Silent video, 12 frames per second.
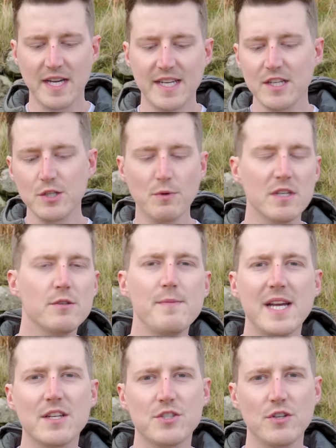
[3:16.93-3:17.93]
Again, you want to
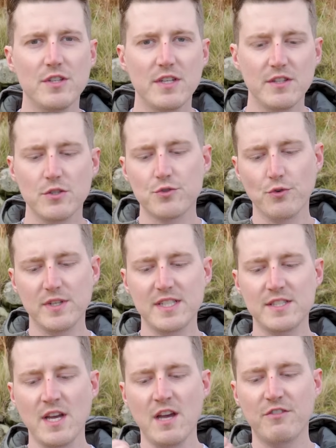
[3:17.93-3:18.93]
make sure that the drone
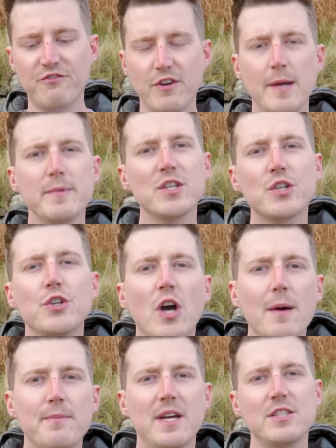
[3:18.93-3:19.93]
is framing you
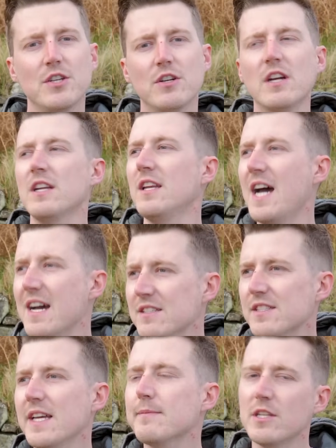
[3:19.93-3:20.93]
up in your
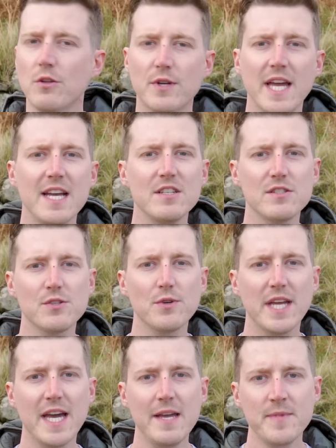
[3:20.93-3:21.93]
landscapes and locations
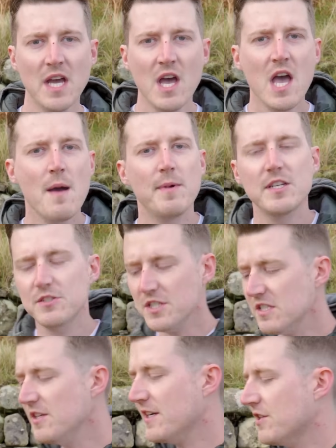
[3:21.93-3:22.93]
okay, but it
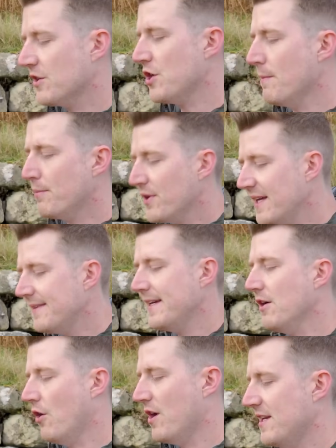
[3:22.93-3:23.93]
just looks
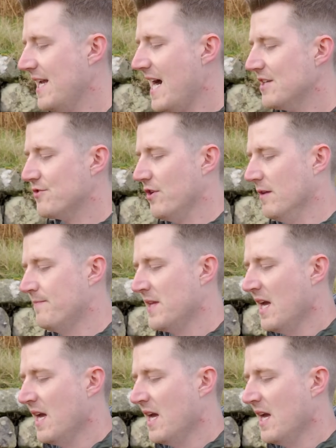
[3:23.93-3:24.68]
completely unnatural.